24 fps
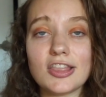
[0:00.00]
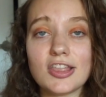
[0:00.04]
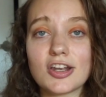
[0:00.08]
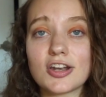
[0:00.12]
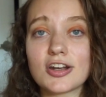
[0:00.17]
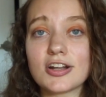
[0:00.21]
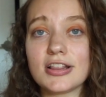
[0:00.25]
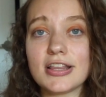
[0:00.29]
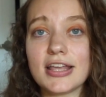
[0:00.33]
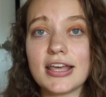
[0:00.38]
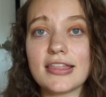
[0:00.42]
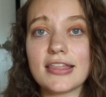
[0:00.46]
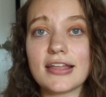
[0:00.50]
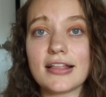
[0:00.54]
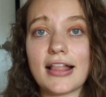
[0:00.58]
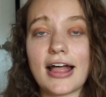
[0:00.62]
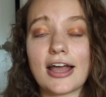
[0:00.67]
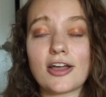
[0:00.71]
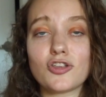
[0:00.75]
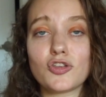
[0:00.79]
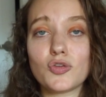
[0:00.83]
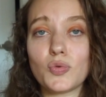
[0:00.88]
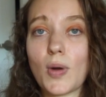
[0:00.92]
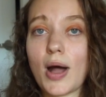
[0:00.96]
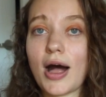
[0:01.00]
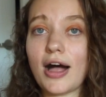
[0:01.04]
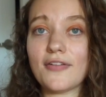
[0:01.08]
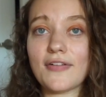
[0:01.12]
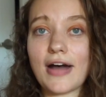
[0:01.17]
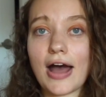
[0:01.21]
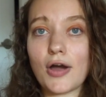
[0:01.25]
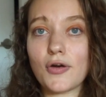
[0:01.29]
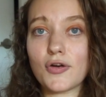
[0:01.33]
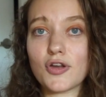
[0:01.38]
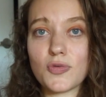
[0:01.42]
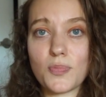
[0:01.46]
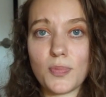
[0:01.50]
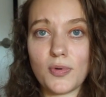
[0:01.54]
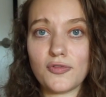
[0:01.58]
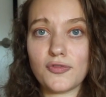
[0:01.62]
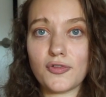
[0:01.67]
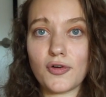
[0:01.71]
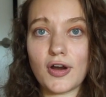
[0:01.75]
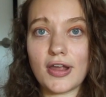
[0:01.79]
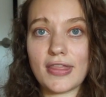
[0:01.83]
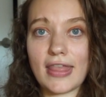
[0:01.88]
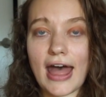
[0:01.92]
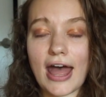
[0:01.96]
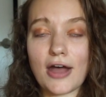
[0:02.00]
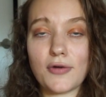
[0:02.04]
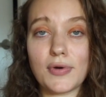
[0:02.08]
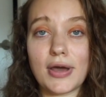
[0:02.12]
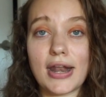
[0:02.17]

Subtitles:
literally the like 12 hours before that,